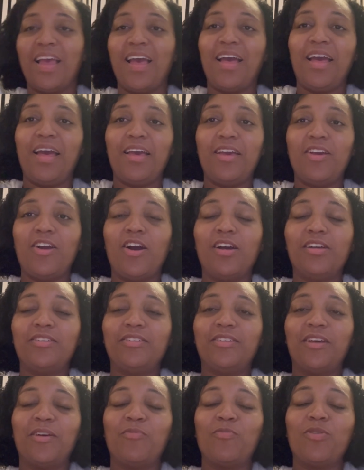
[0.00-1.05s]
Hey
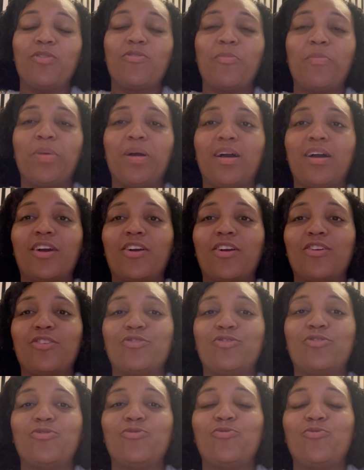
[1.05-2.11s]
guys, and welcome back
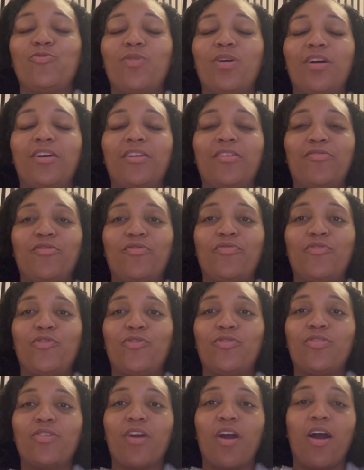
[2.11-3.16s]
to another
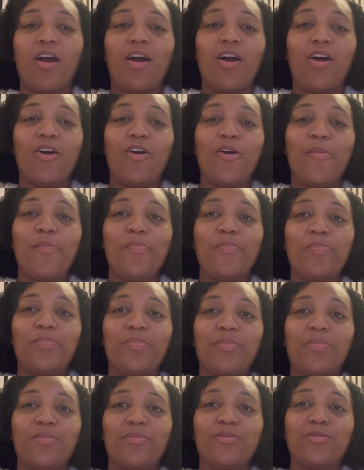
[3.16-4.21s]
vlog.
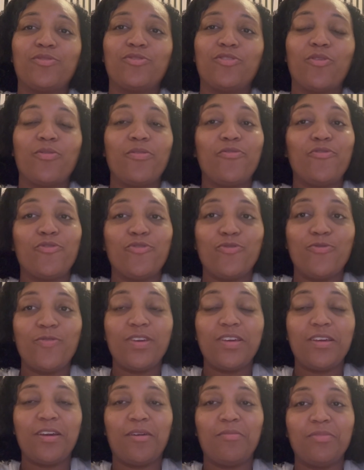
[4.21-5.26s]
So if you're new
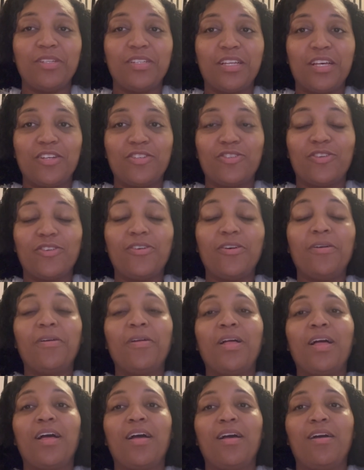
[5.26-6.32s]
here, I'm Natasha,
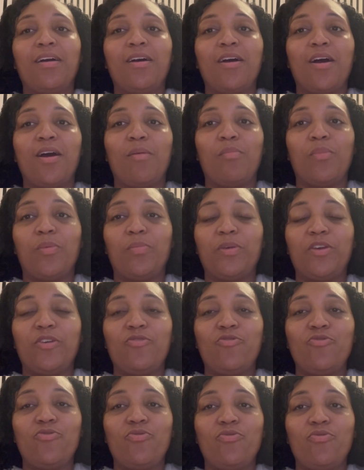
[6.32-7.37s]
mummy
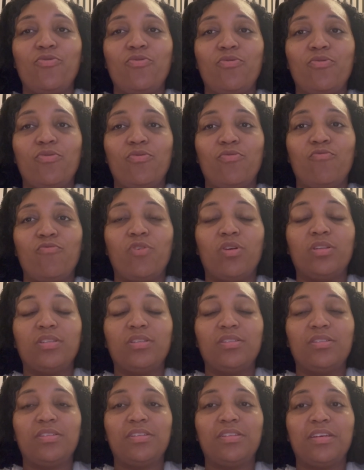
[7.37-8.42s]
who
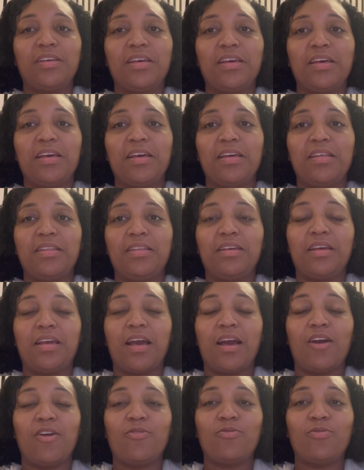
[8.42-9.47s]
runs the
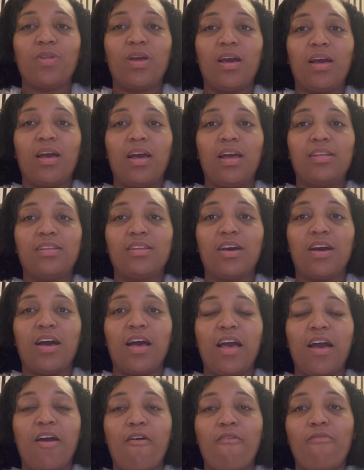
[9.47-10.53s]
account, and I
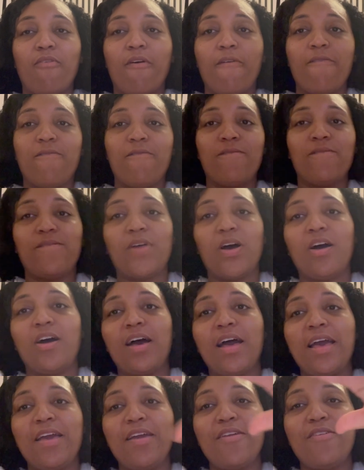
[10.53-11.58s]
have
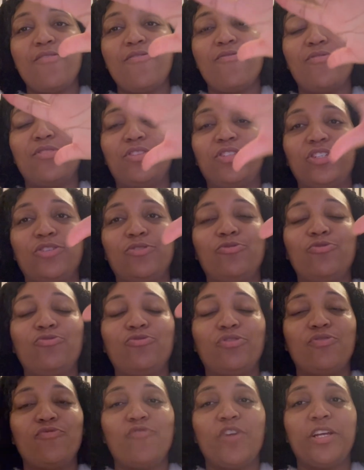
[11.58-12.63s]
5
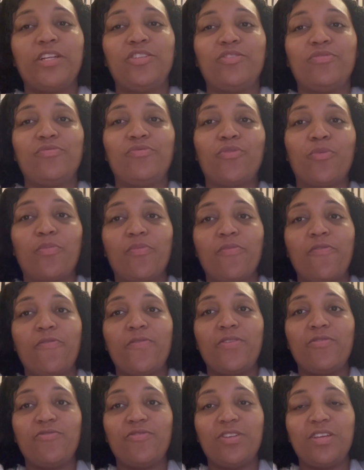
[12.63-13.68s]
children ranging from
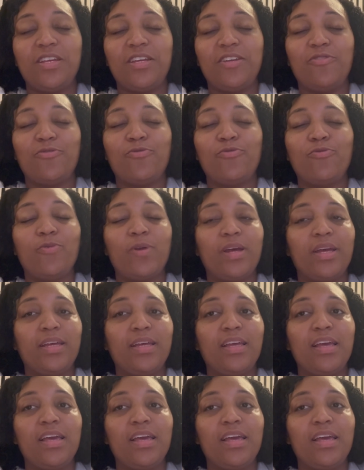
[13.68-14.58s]
15 all the way